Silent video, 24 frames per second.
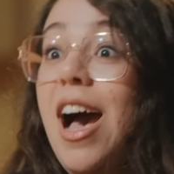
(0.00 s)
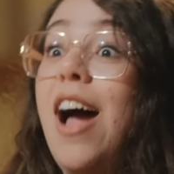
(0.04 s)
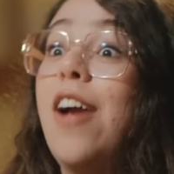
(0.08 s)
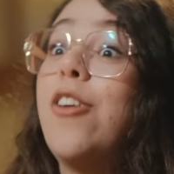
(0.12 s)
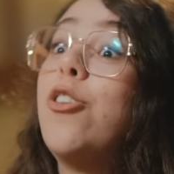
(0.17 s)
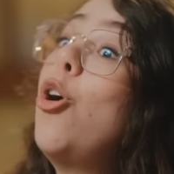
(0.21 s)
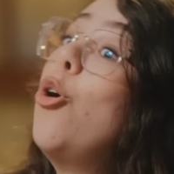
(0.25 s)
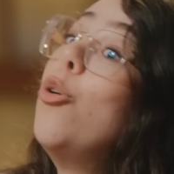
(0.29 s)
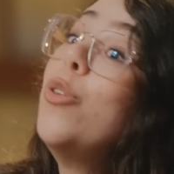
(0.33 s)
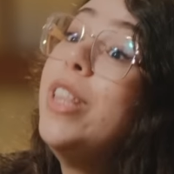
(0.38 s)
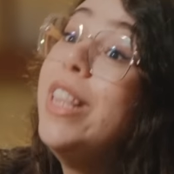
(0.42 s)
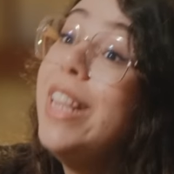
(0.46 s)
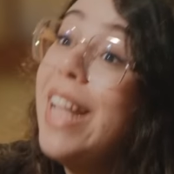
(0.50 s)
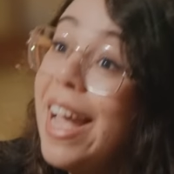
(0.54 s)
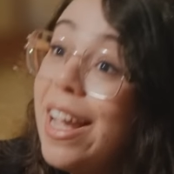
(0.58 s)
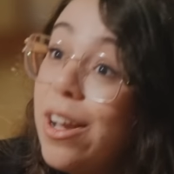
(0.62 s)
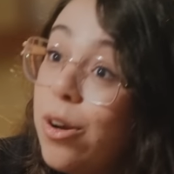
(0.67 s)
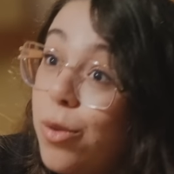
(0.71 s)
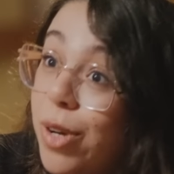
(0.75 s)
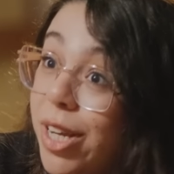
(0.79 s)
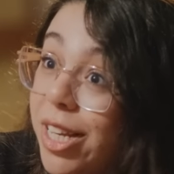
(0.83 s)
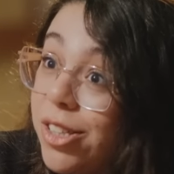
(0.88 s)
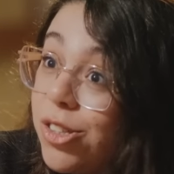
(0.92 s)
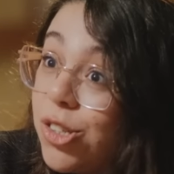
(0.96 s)
our own
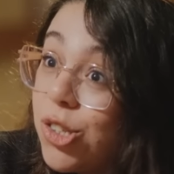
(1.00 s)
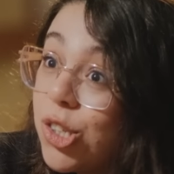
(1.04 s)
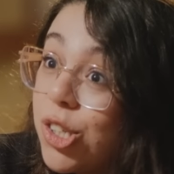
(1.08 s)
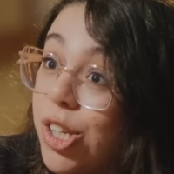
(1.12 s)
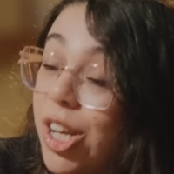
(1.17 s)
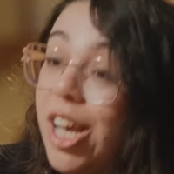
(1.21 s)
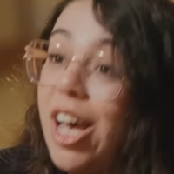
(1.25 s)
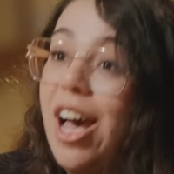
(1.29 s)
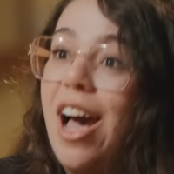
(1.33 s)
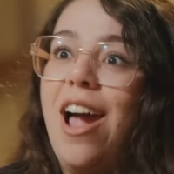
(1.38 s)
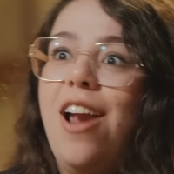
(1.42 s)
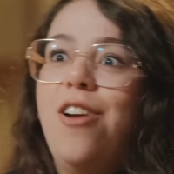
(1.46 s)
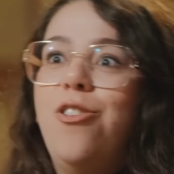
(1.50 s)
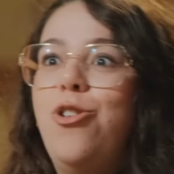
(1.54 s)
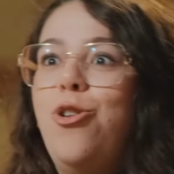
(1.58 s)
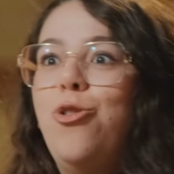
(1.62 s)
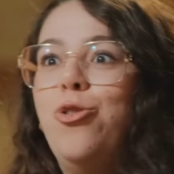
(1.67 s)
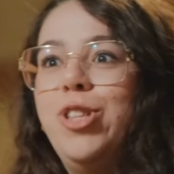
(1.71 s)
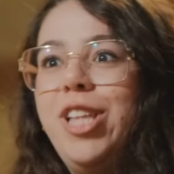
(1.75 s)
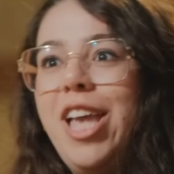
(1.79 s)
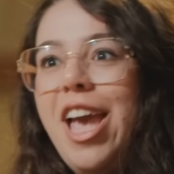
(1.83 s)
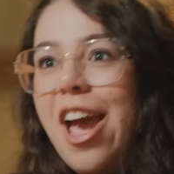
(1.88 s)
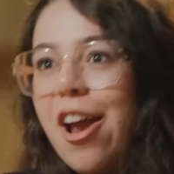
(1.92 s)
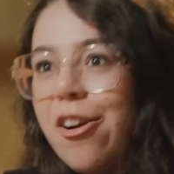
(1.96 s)
language, our
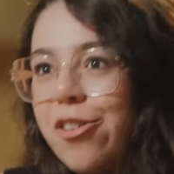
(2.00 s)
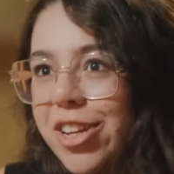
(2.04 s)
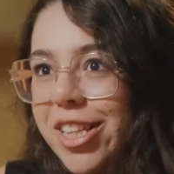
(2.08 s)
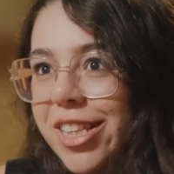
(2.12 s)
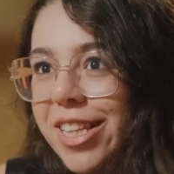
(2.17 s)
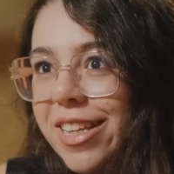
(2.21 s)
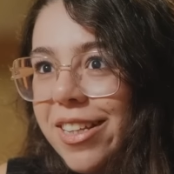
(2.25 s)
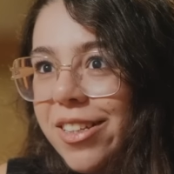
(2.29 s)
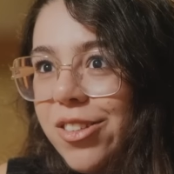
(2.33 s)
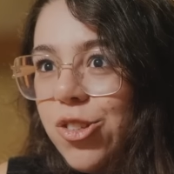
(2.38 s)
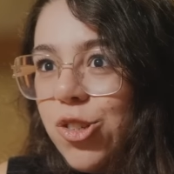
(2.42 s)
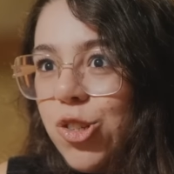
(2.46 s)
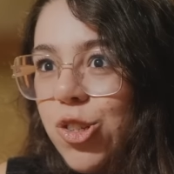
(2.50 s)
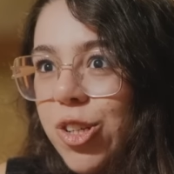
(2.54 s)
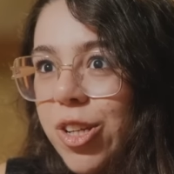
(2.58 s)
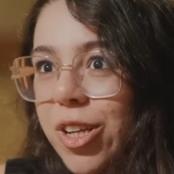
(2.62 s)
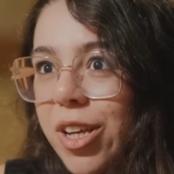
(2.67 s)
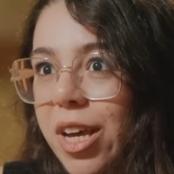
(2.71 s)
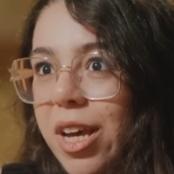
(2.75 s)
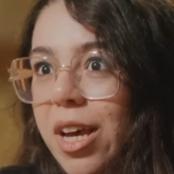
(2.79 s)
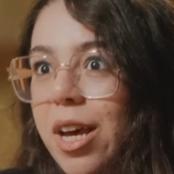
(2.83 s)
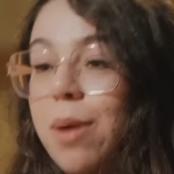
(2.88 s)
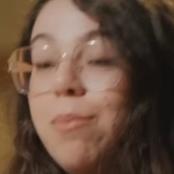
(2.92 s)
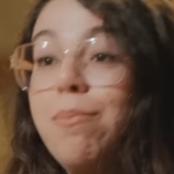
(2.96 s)
own heritage,
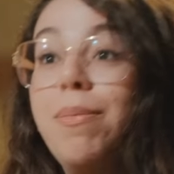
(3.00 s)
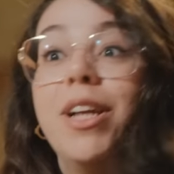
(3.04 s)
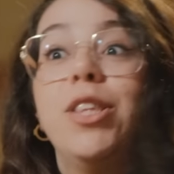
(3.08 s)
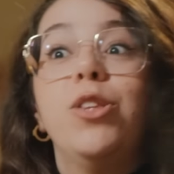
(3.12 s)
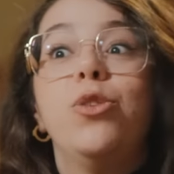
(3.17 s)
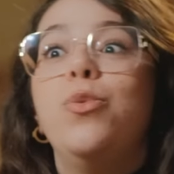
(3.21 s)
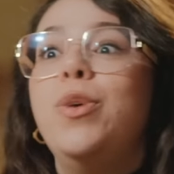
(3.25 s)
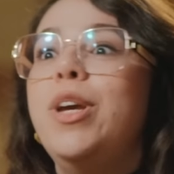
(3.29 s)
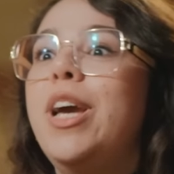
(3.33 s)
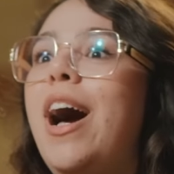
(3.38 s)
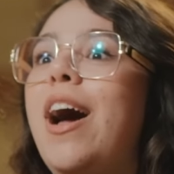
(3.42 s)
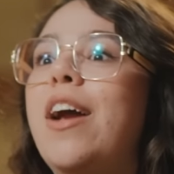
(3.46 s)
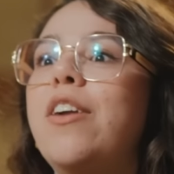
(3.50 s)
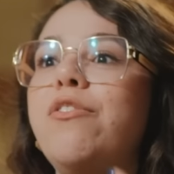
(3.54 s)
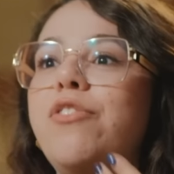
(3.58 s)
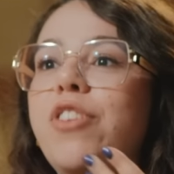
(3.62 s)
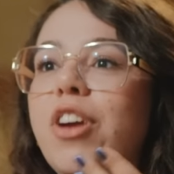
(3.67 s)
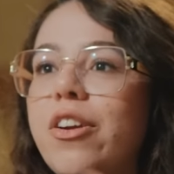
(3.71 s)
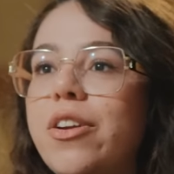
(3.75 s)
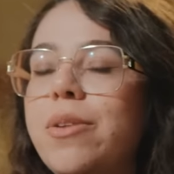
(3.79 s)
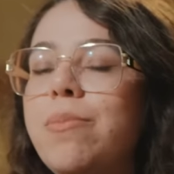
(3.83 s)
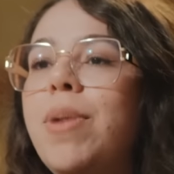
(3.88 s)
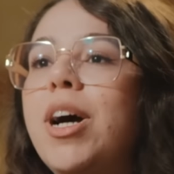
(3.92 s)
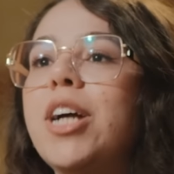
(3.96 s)
but we are
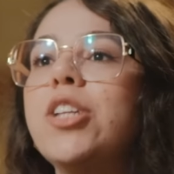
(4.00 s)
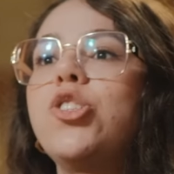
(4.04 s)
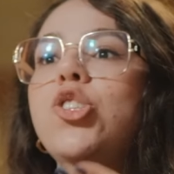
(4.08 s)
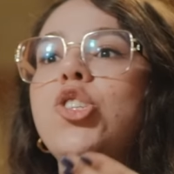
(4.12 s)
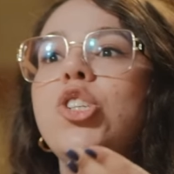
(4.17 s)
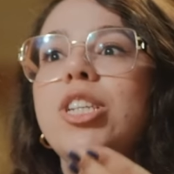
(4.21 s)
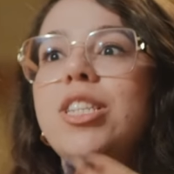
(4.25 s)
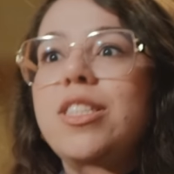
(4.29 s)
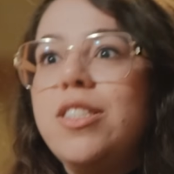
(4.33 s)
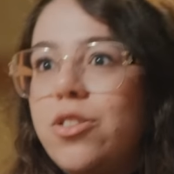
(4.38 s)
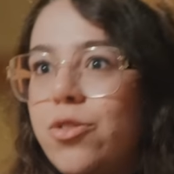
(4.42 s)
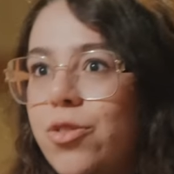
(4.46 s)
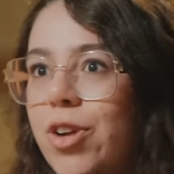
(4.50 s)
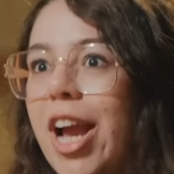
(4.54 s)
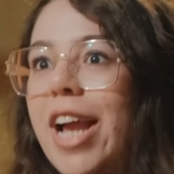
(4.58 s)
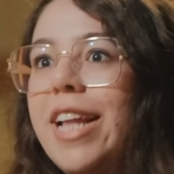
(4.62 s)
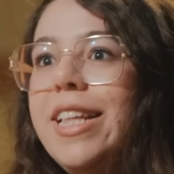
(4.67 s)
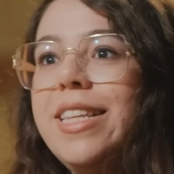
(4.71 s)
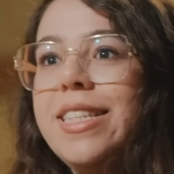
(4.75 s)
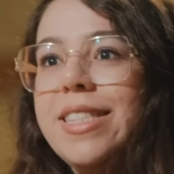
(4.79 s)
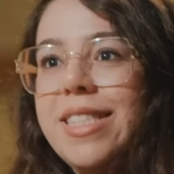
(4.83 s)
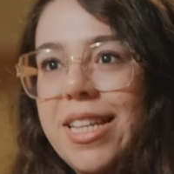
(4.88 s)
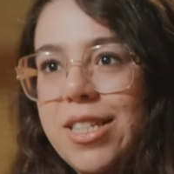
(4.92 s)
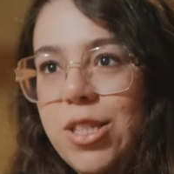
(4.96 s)
very much
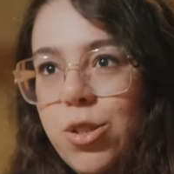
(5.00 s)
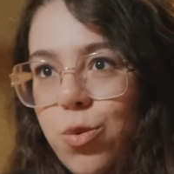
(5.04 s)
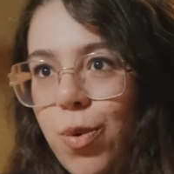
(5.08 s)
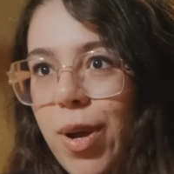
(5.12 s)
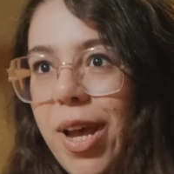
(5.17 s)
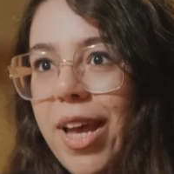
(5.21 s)
Israelis as